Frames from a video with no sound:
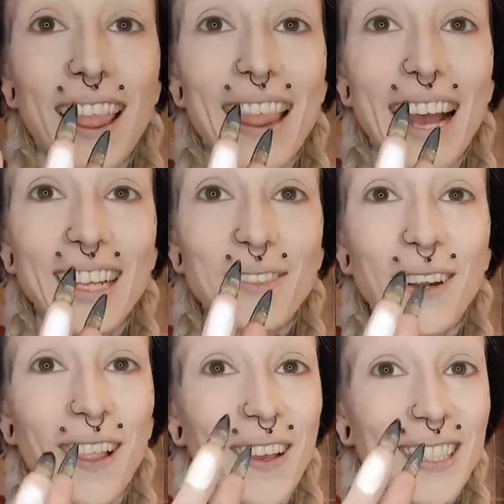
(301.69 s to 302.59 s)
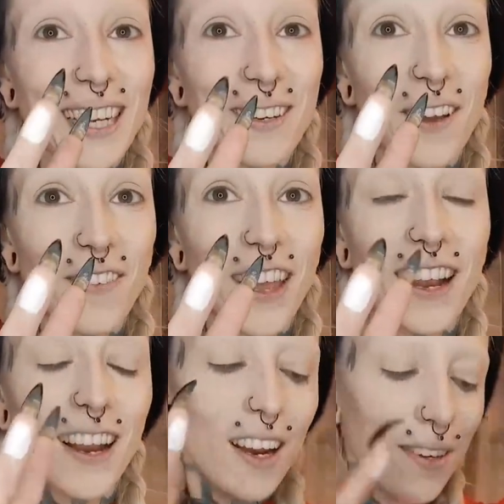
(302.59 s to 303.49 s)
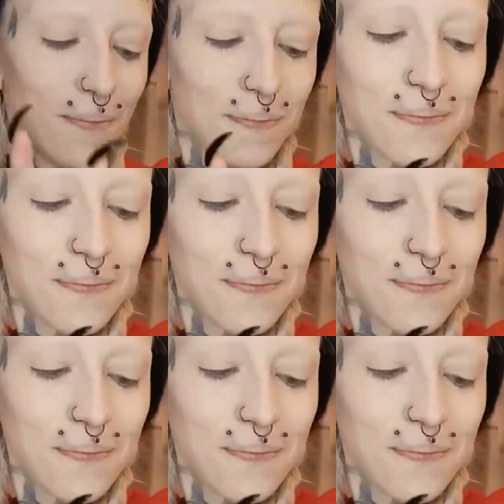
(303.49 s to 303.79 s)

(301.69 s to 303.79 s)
that's what it looks like on my finger.